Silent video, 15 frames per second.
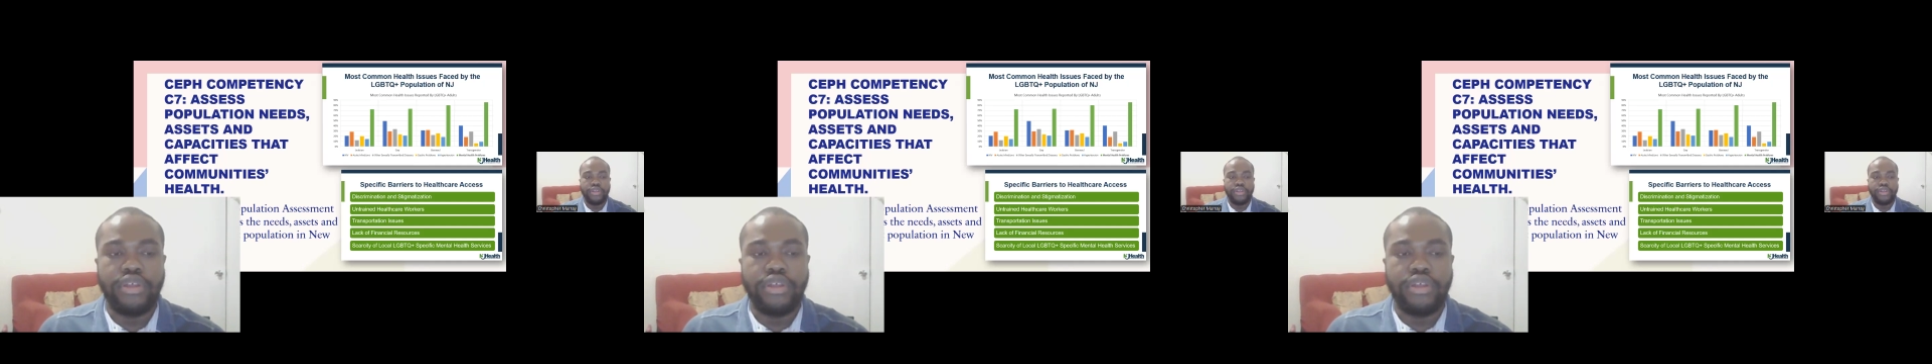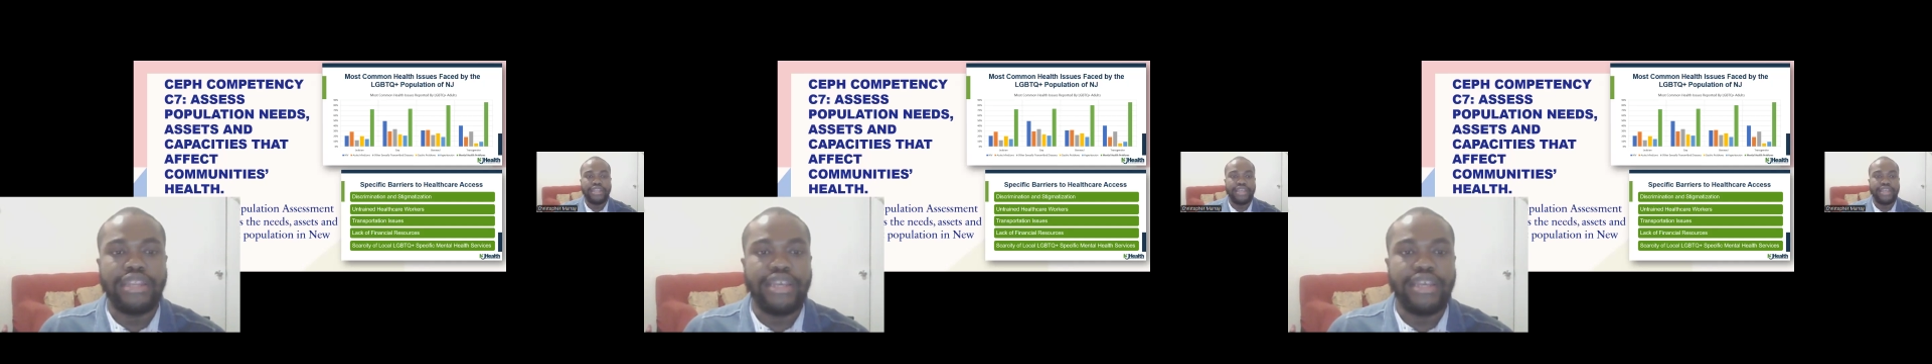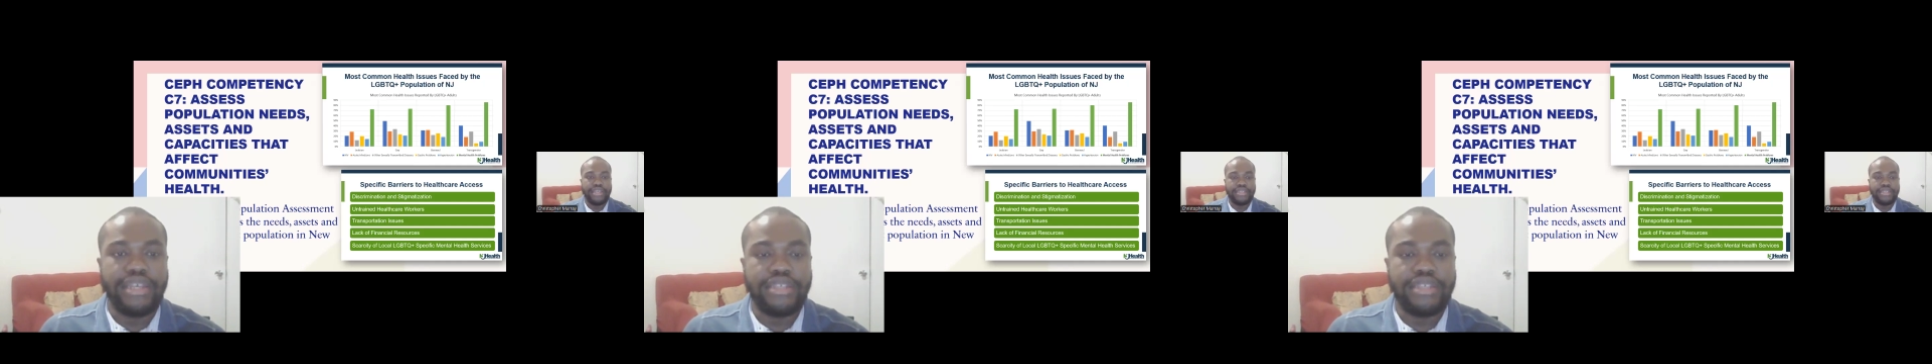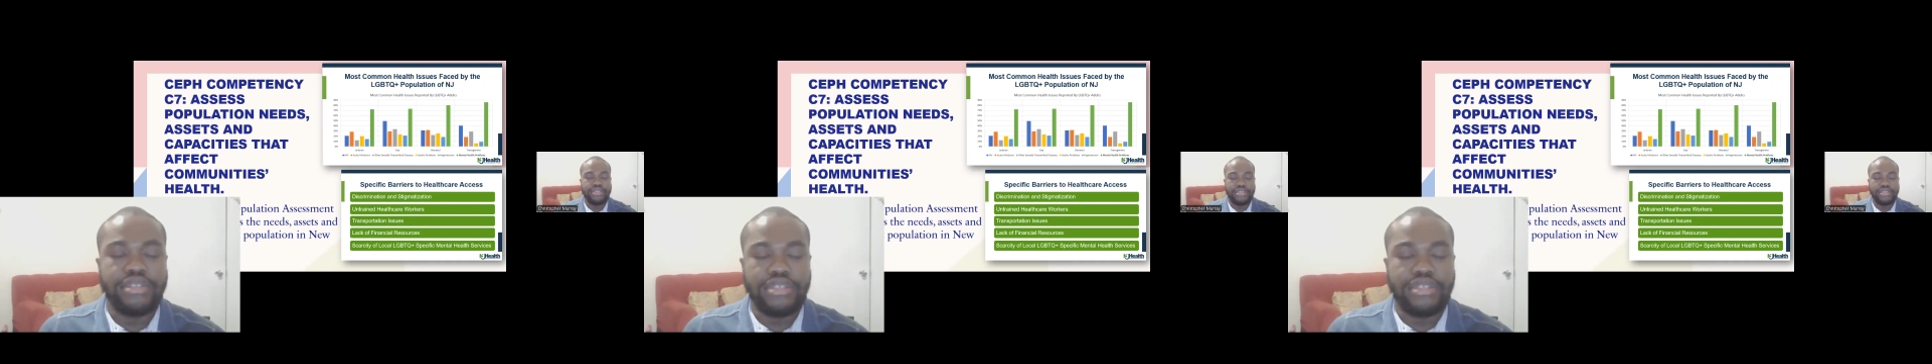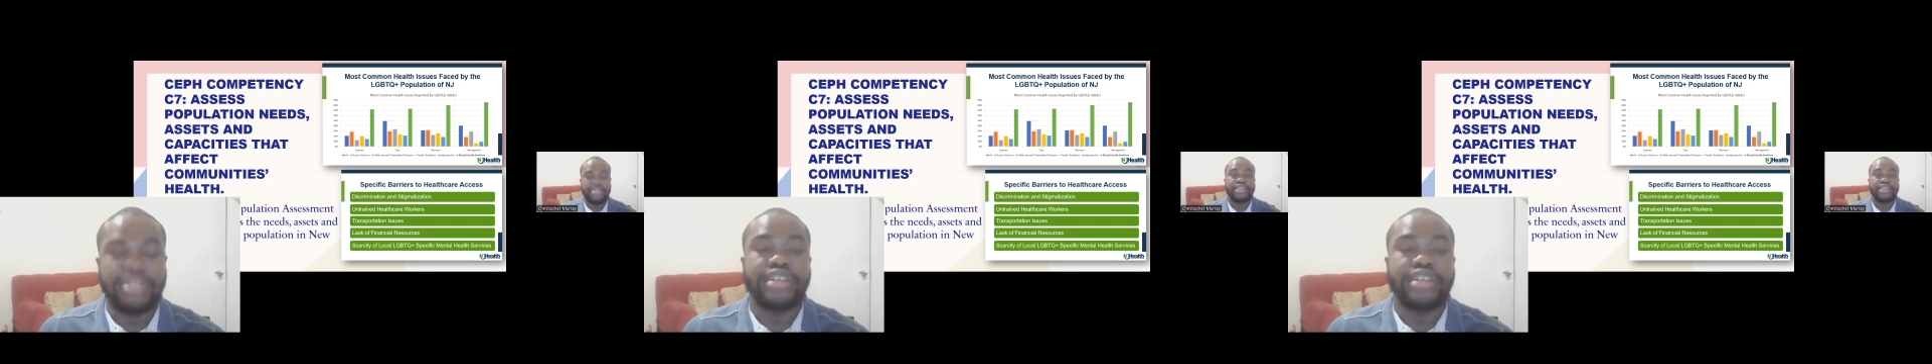
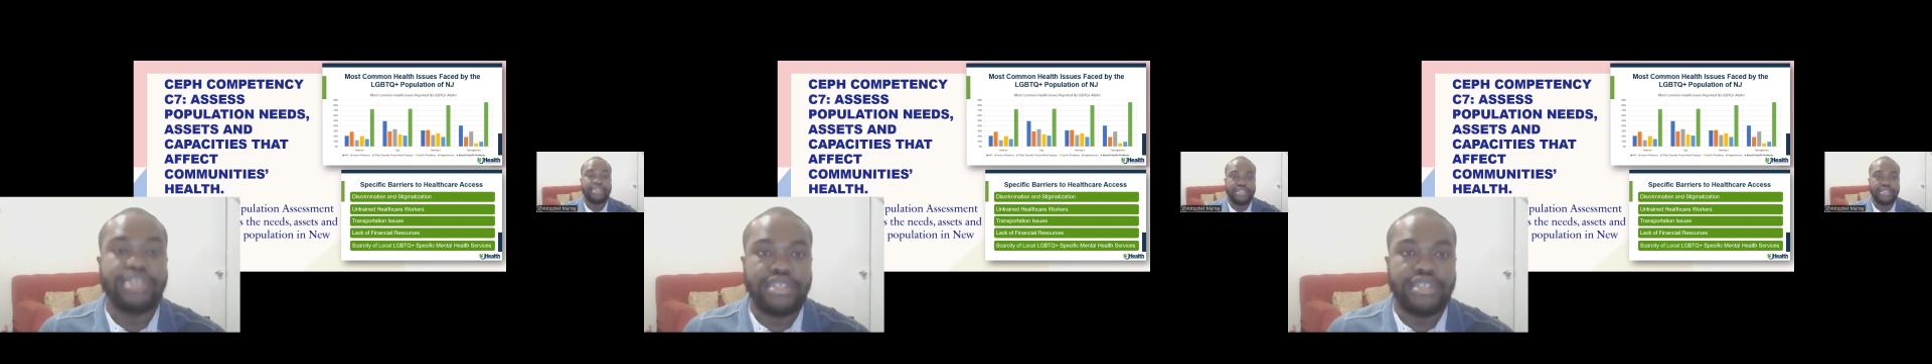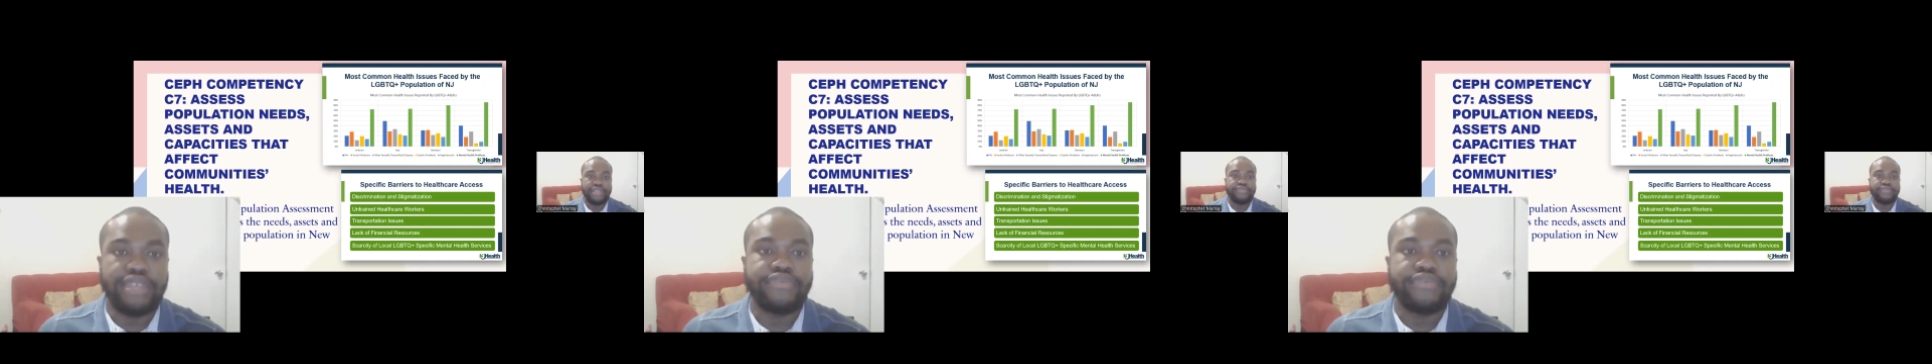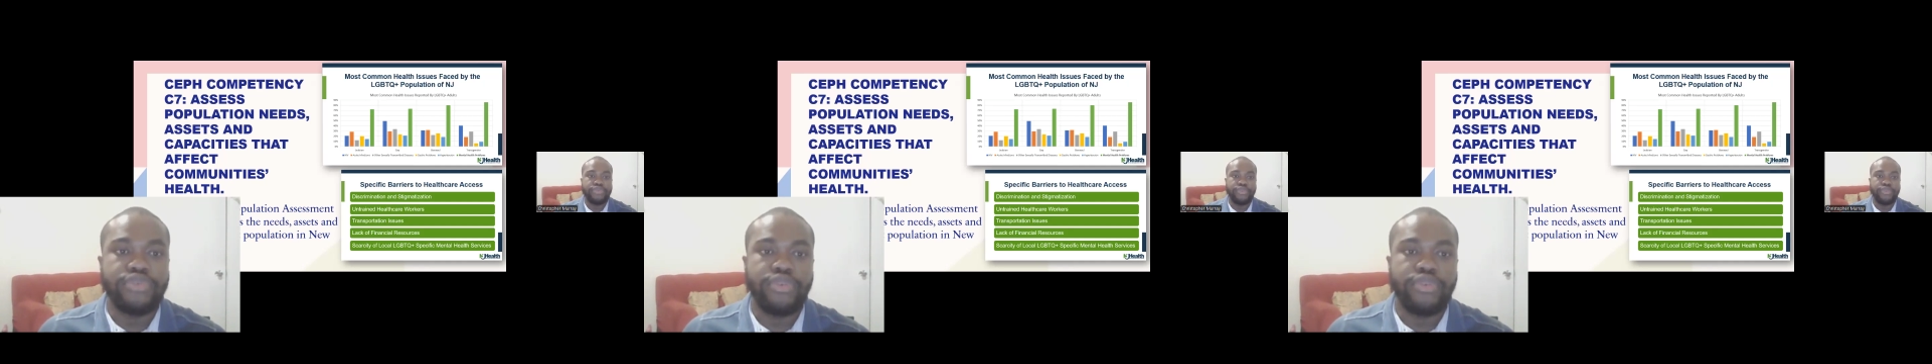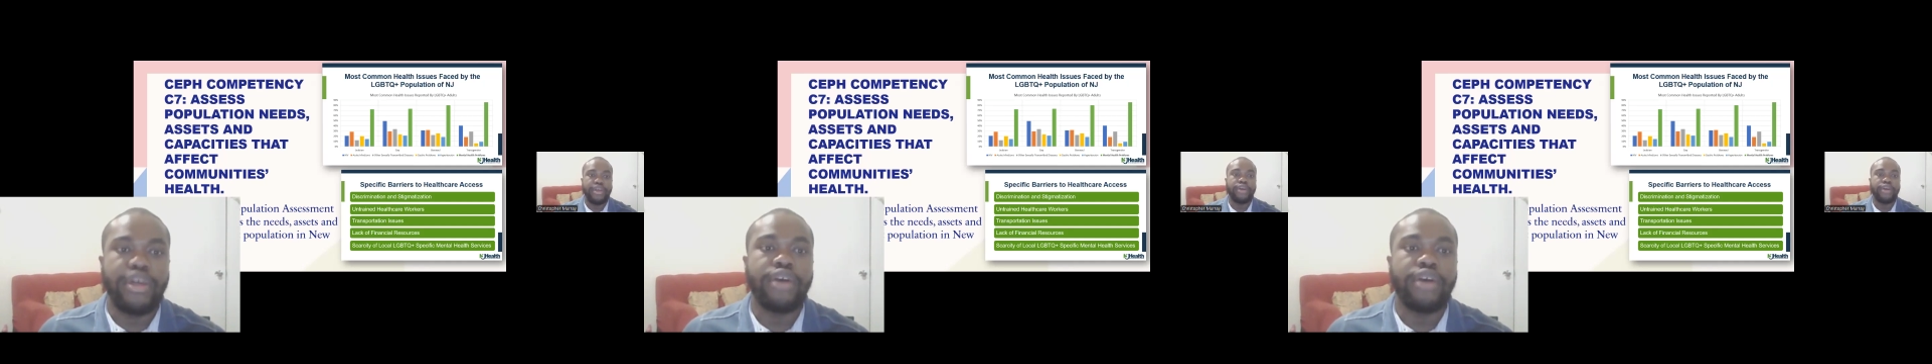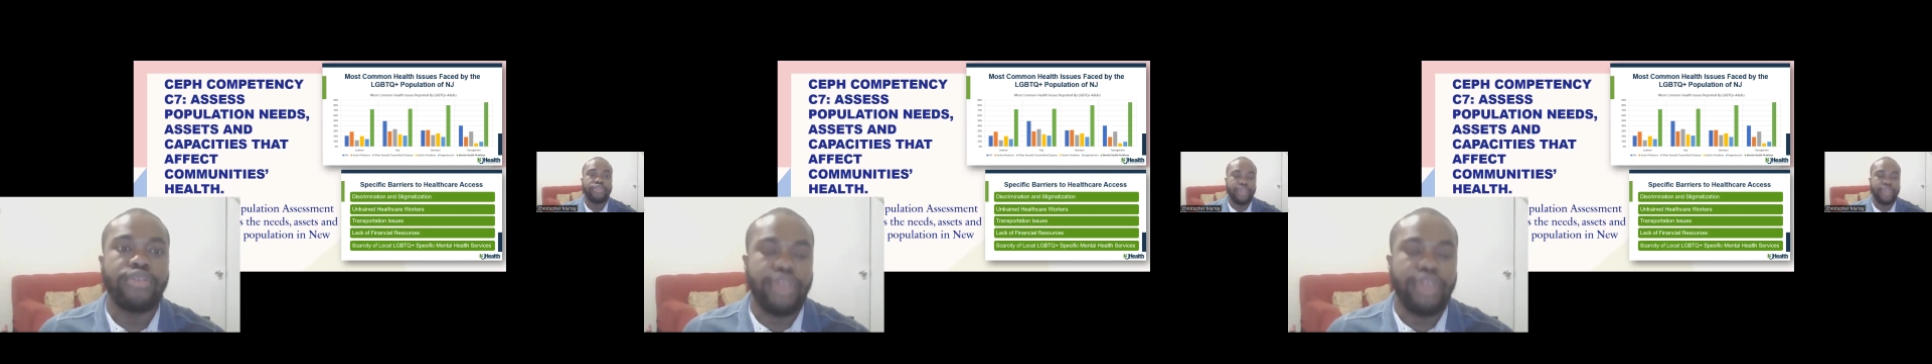
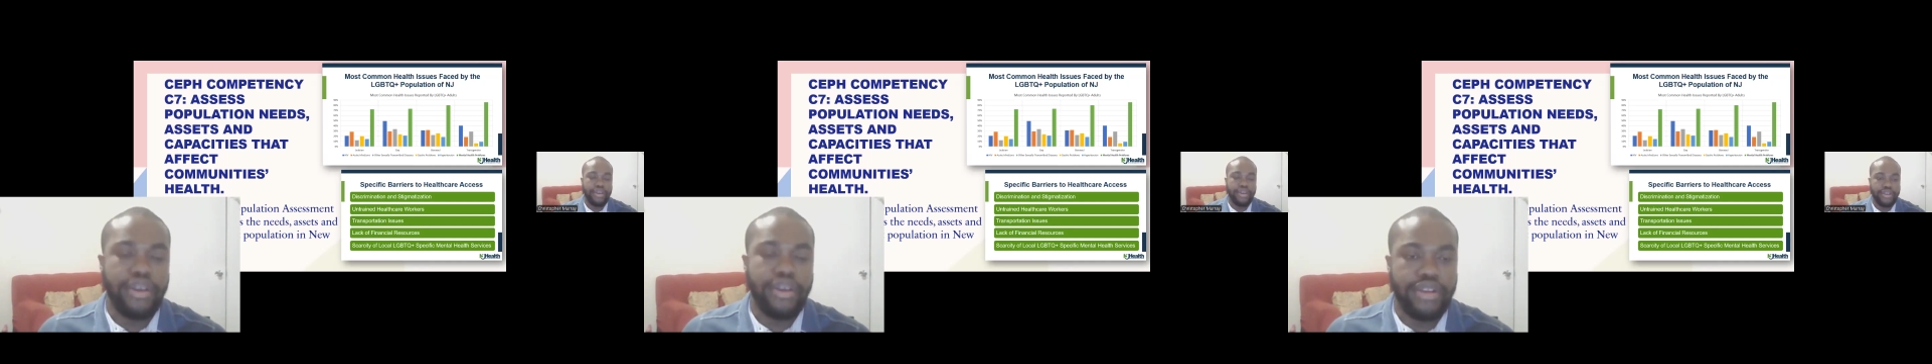healthcare